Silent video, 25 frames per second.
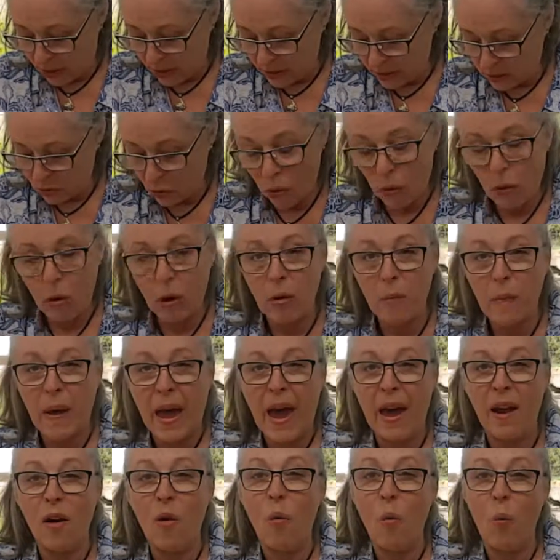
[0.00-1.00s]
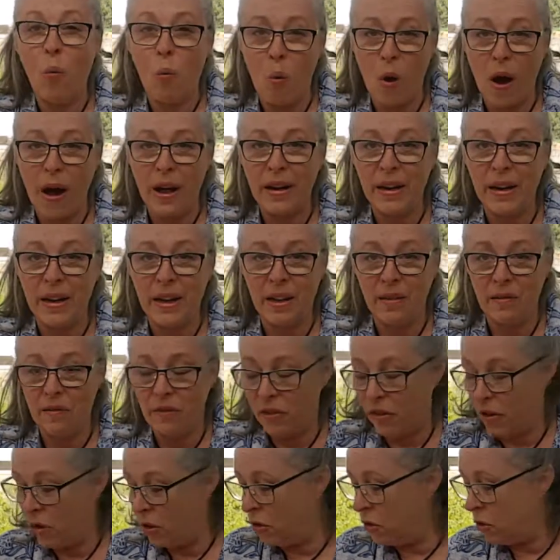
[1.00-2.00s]
is all about one
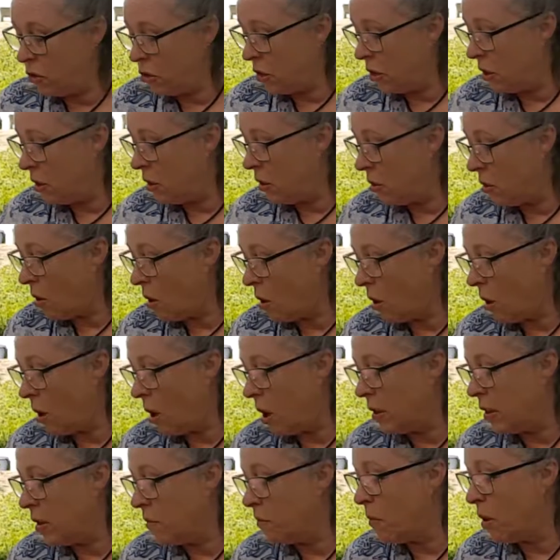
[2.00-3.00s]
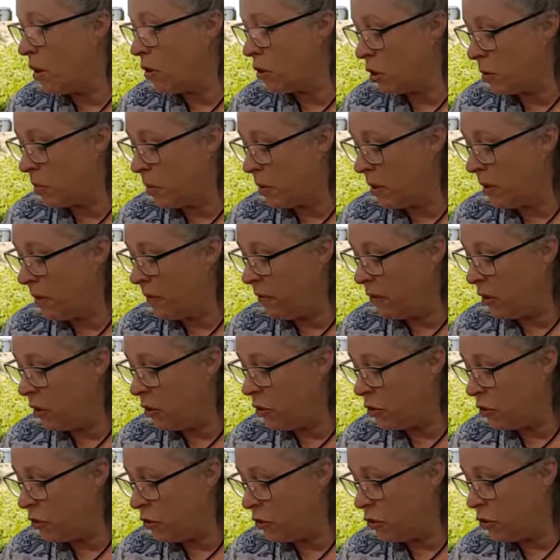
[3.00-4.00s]
infusion, not like the multiple
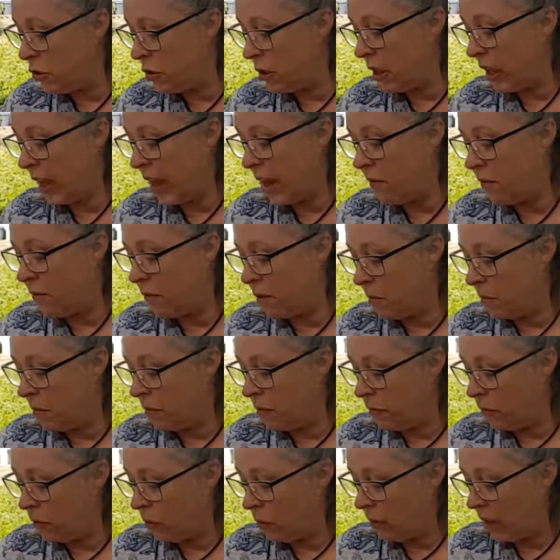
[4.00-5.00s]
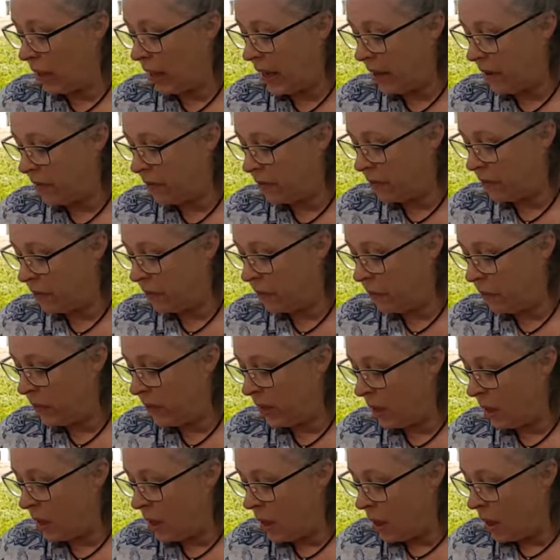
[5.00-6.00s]
infusions you can get from a full leaf.
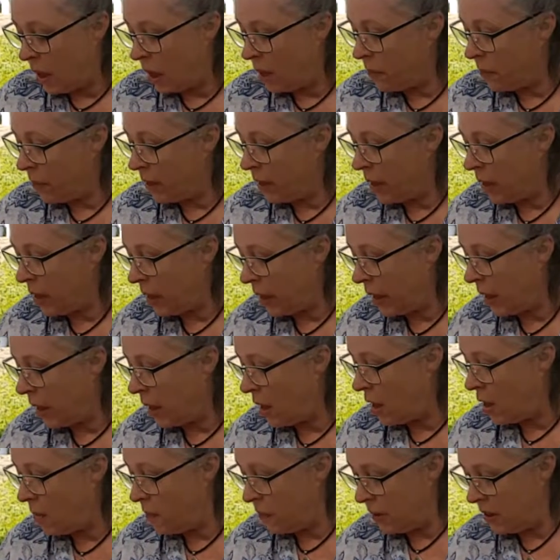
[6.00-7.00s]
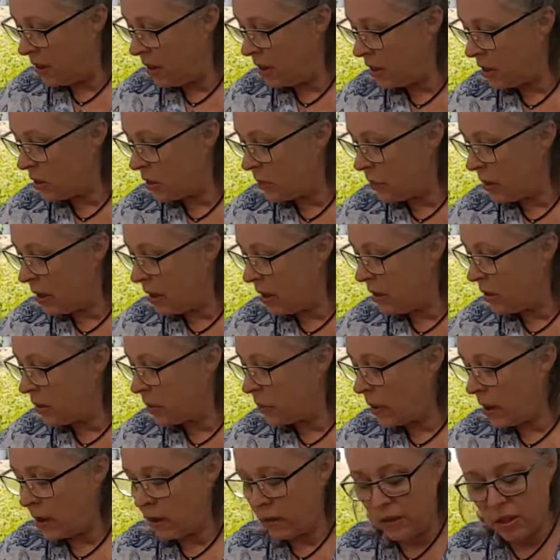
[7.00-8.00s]
I'm going to cut open this one
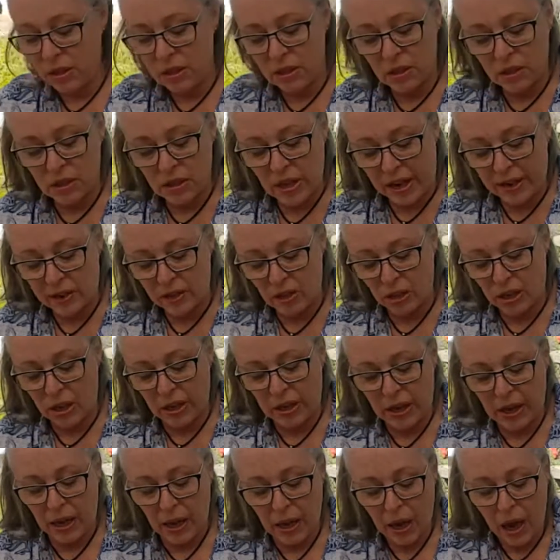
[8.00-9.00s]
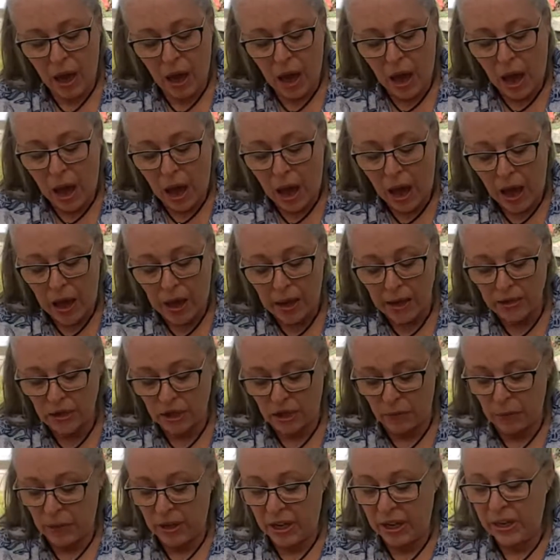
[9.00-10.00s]
as well. This is actually a
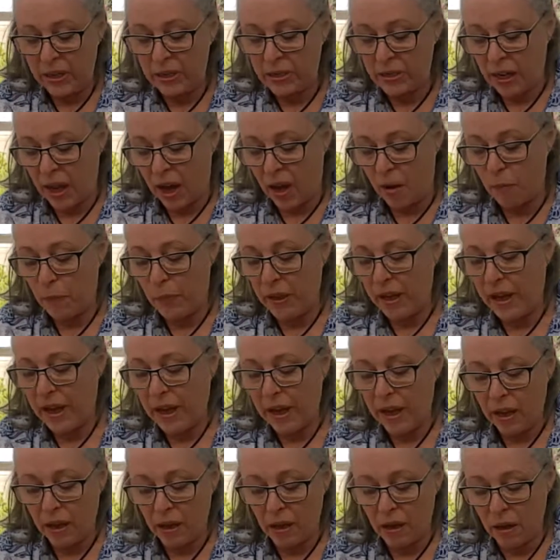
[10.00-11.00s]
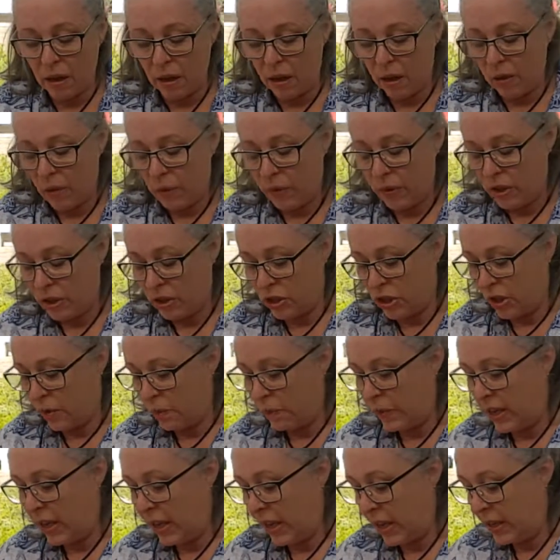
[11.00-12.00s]
Japanese company with a
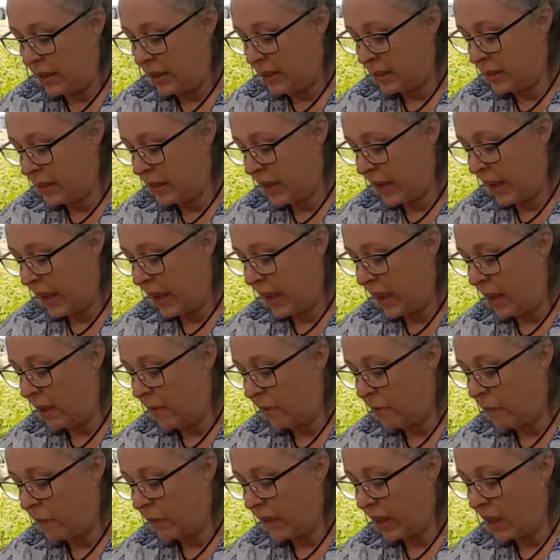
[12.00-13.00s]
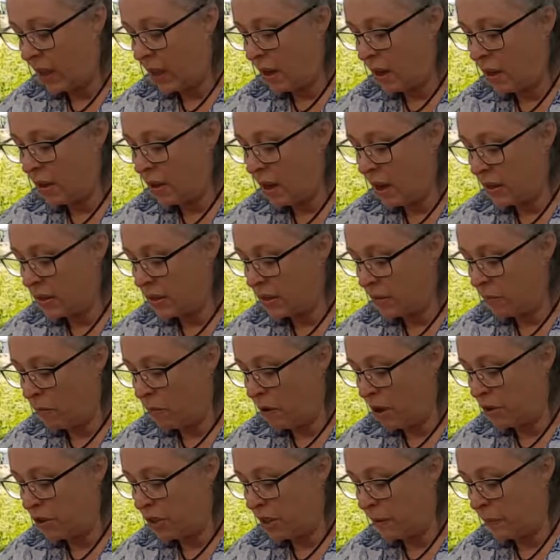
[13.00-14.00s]
Japanese tea, and I know some of
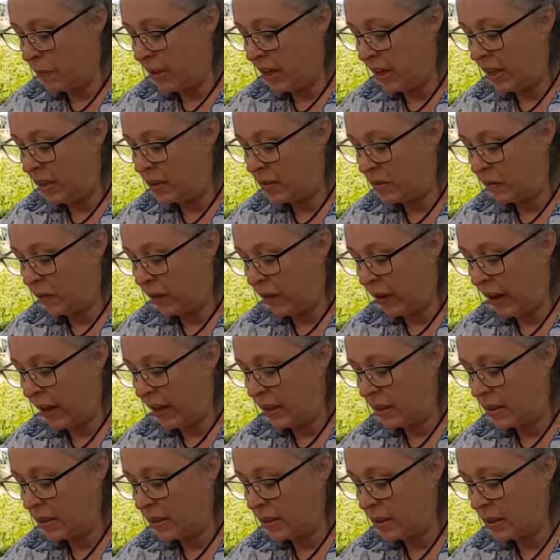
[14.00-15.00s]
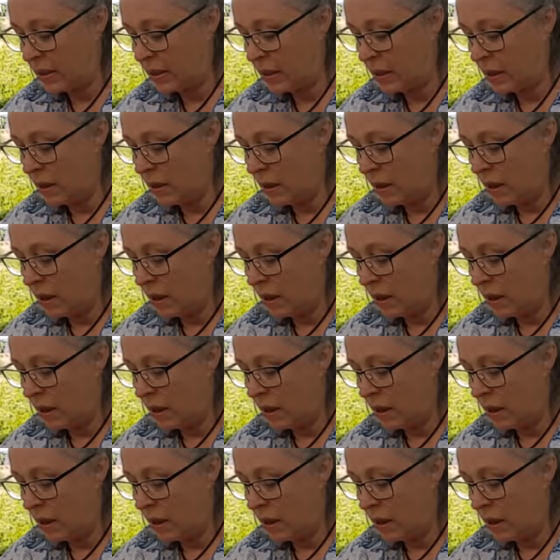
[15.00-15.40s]
my Japanese friends